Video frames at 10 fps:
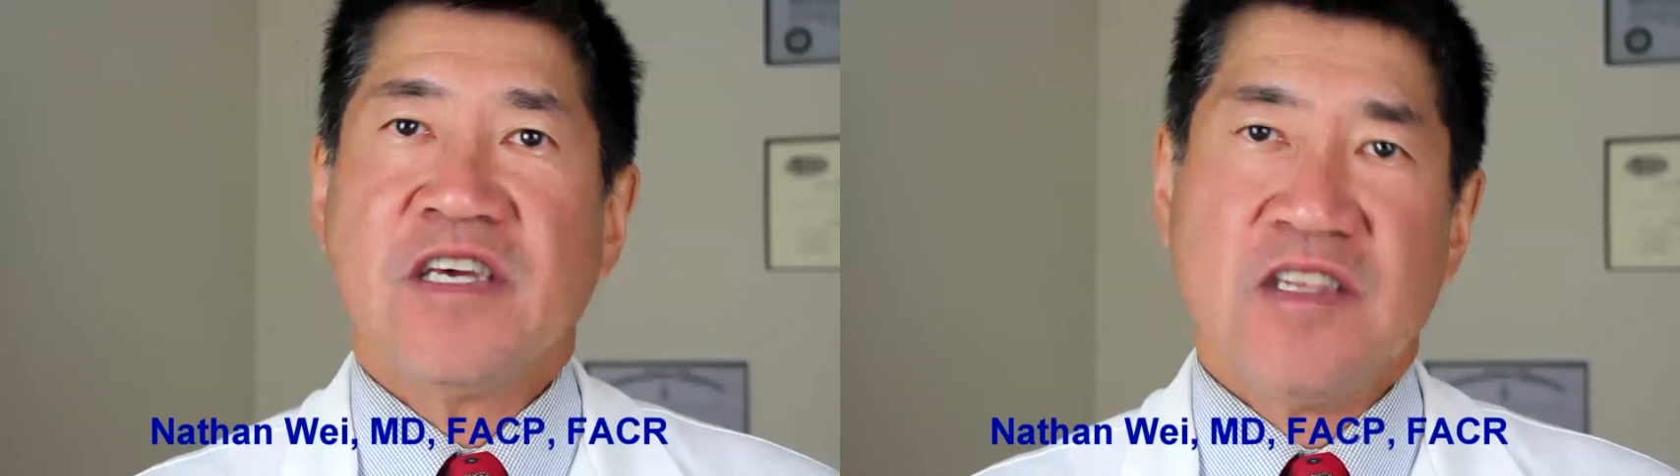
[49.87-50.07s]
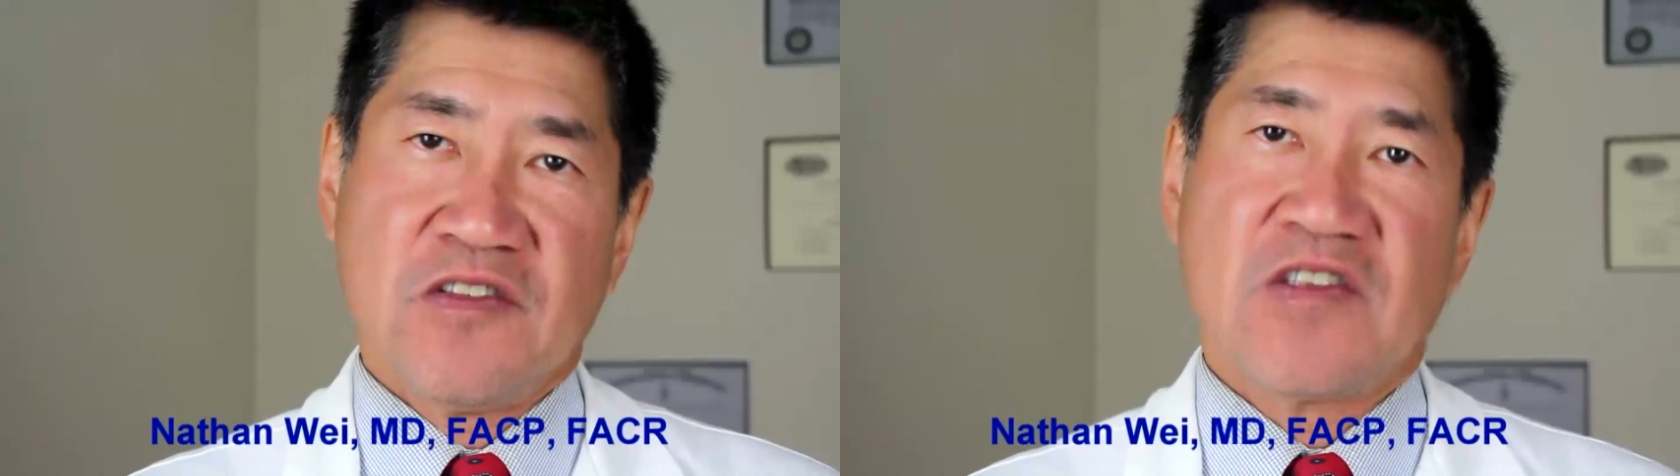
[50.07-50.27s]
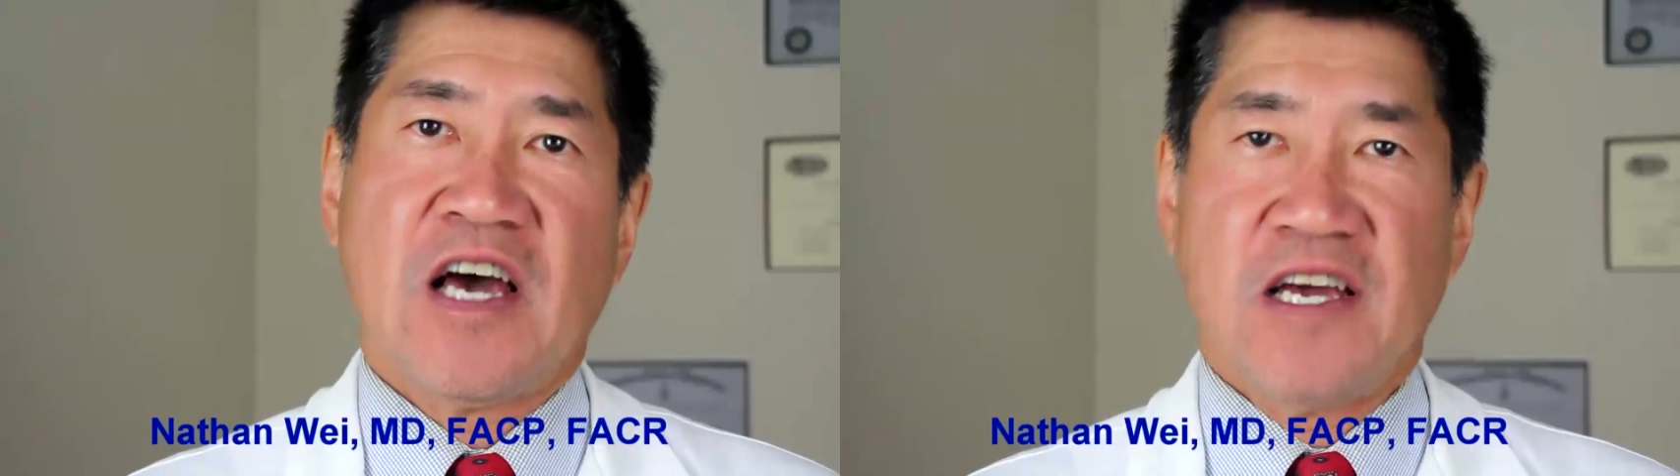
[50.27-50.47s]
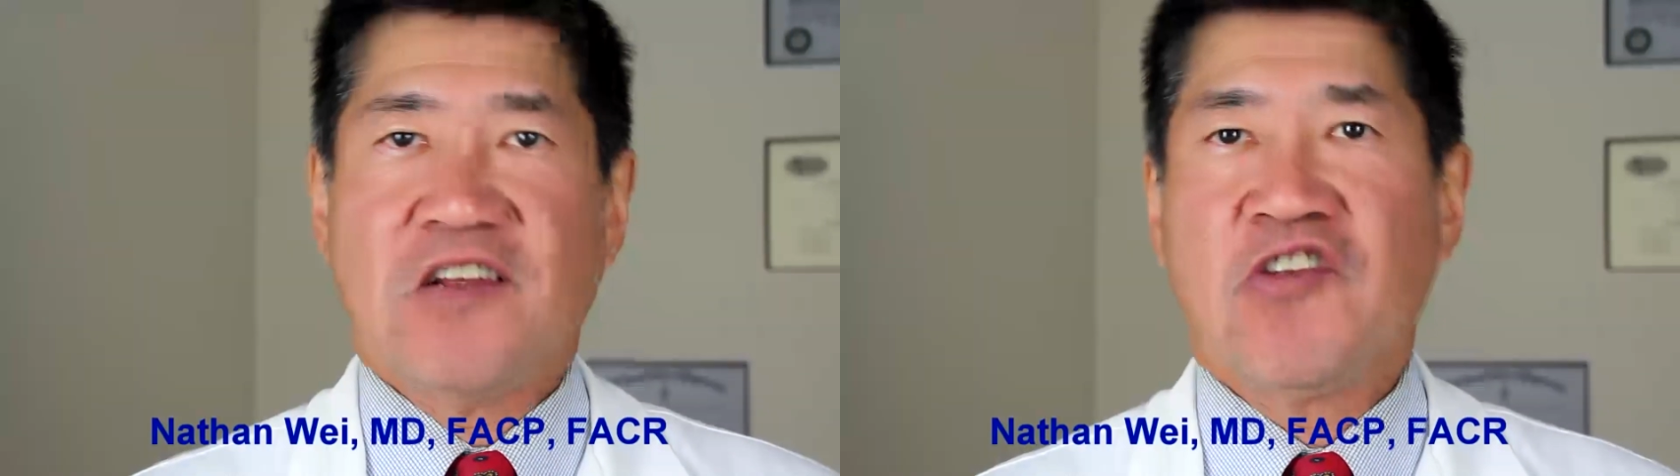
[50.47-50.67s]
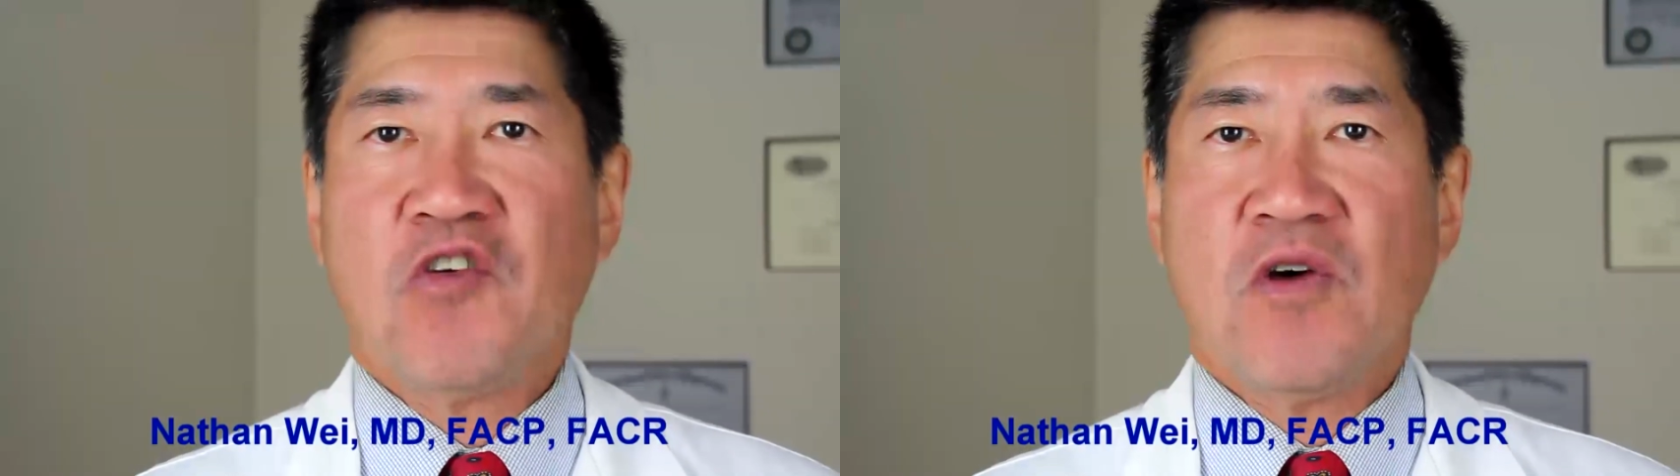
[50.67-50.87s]

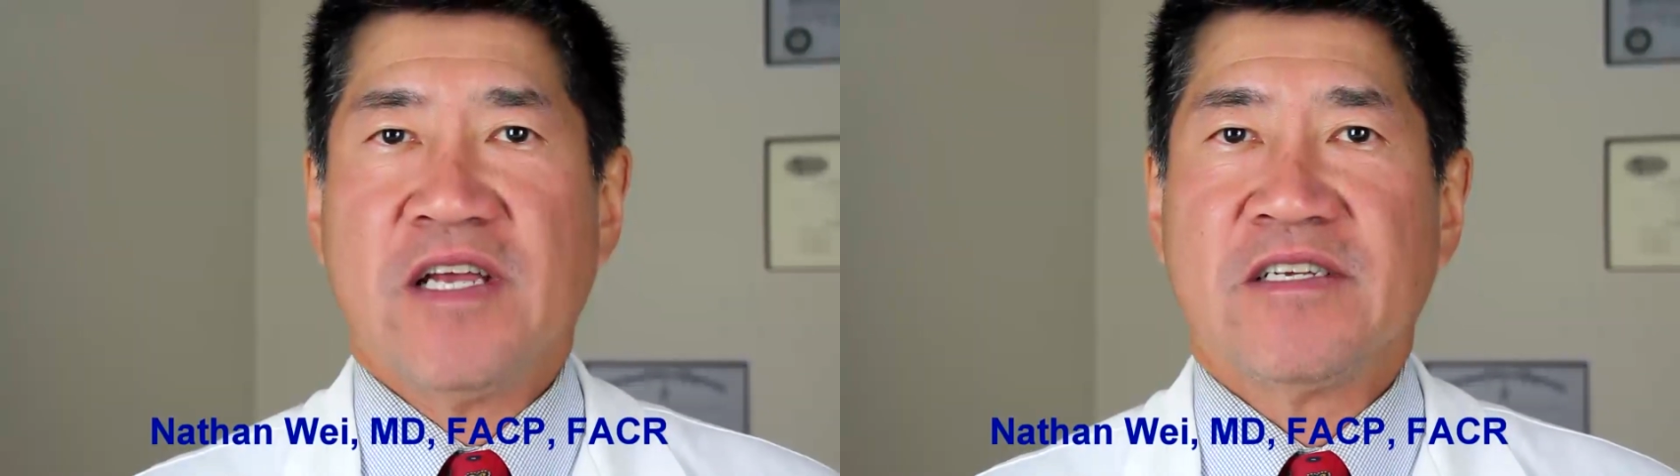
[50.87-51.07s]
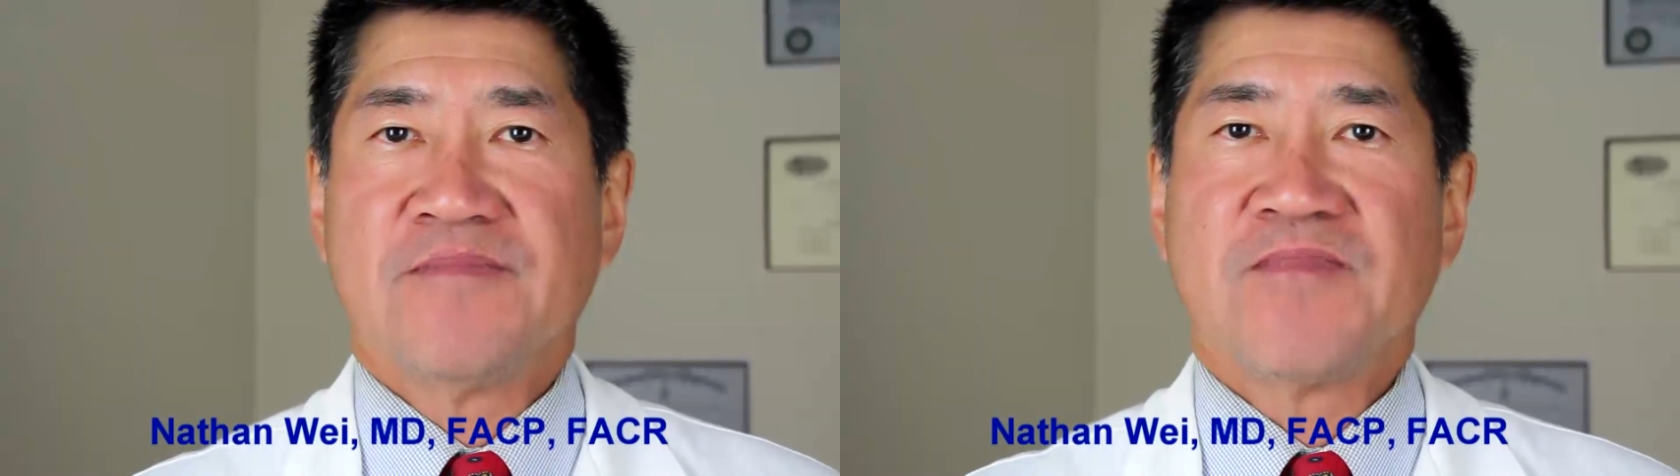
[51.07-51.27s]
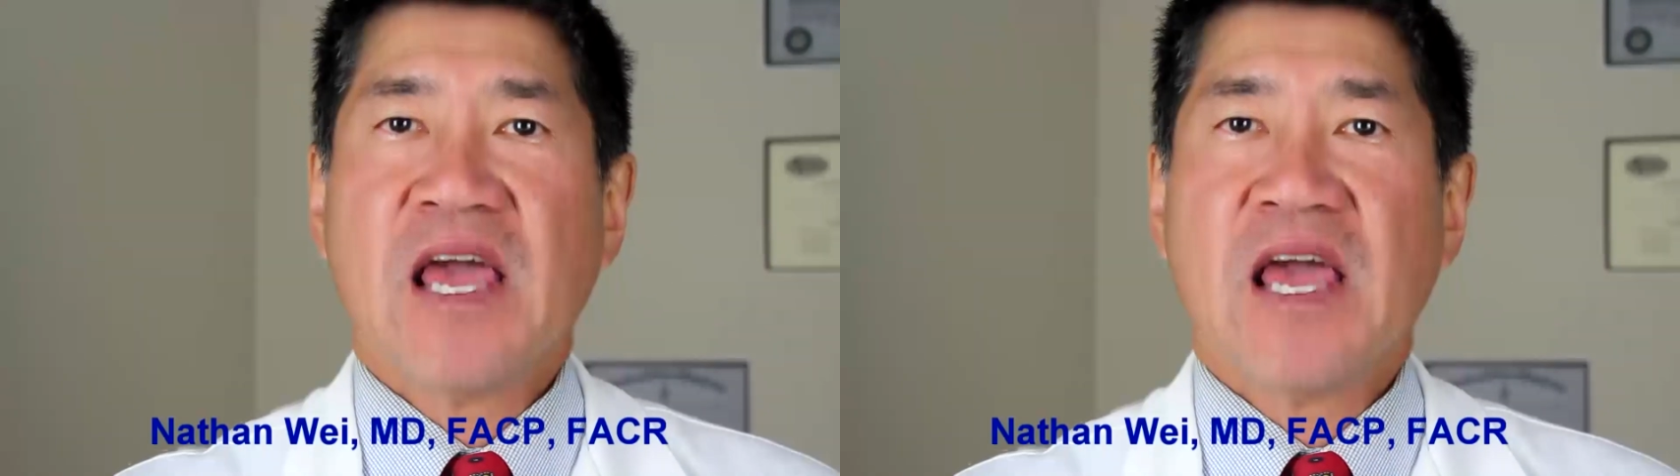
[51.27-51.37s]
inside a joint.